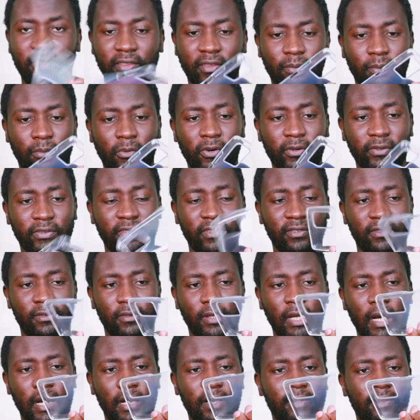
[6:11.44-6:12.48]
in the box is
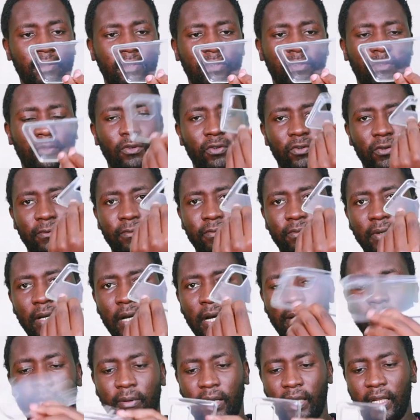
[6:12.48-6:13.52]
this sort of
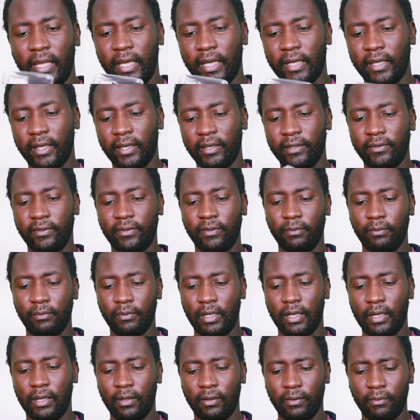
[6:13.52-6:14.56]
clear case
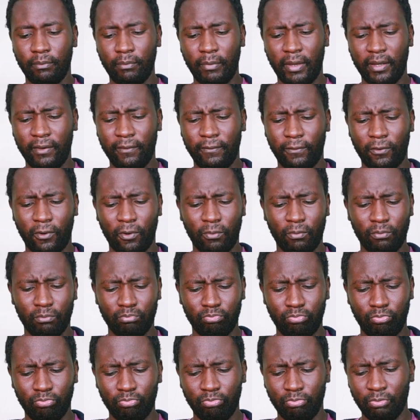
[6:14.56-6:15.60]
made
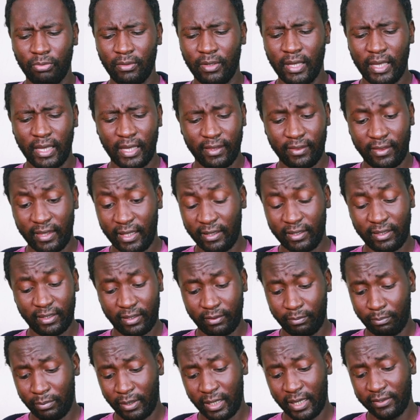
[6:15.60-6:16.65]
from, I think,
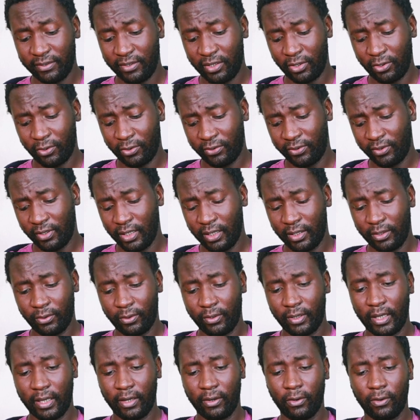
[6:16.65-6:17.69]
plastic or
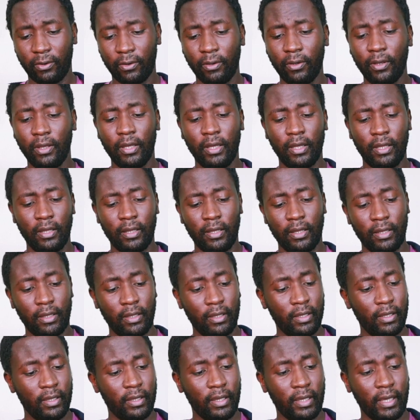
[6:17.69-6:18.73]
silicone, I don't know.
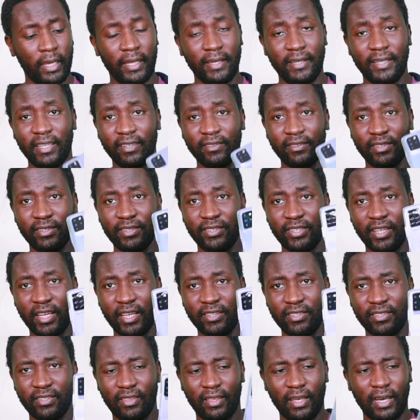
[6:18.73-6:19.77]
It doesn't
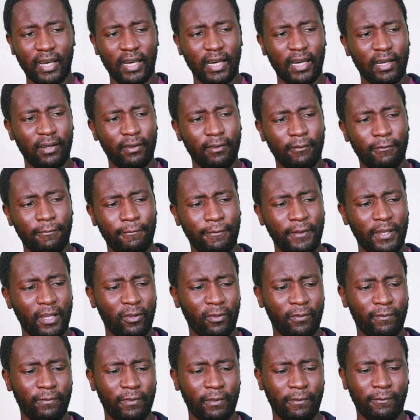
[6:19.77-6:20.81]
change the feel
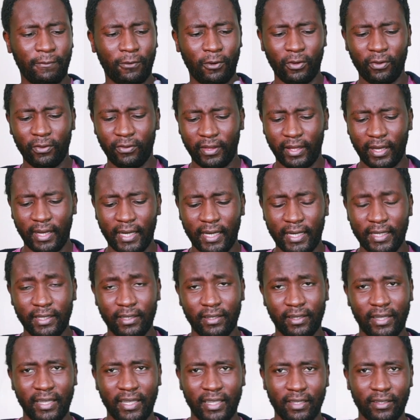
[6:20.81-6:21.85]
of the phone on the
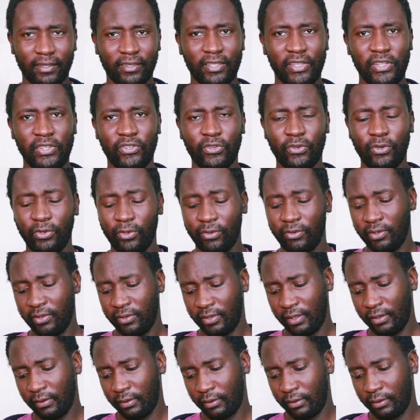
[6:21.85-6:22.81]
hand. It introduces